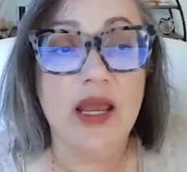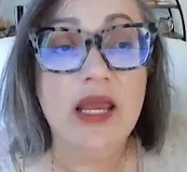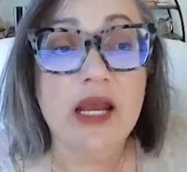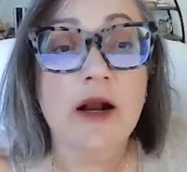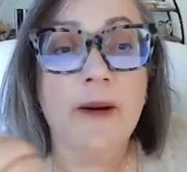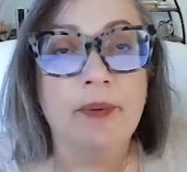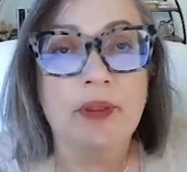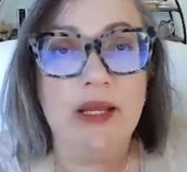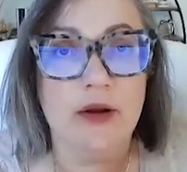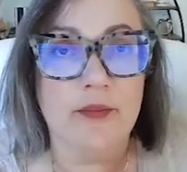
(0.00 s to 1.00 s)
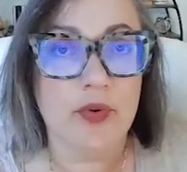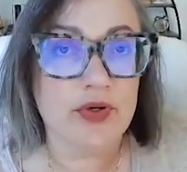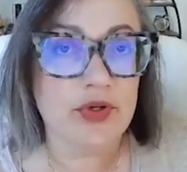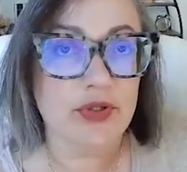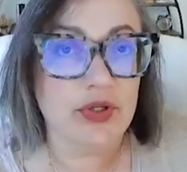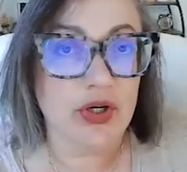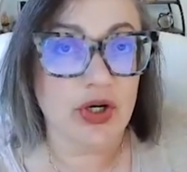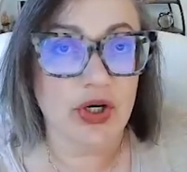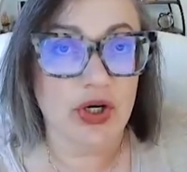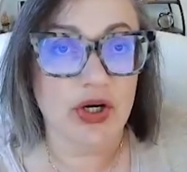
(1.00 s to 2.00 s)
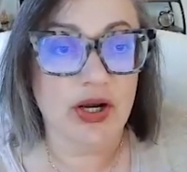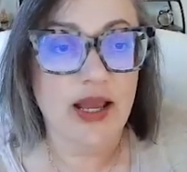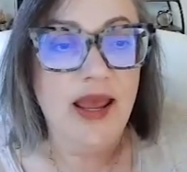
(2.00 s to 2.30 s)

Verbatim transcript: incomplete abortions occur.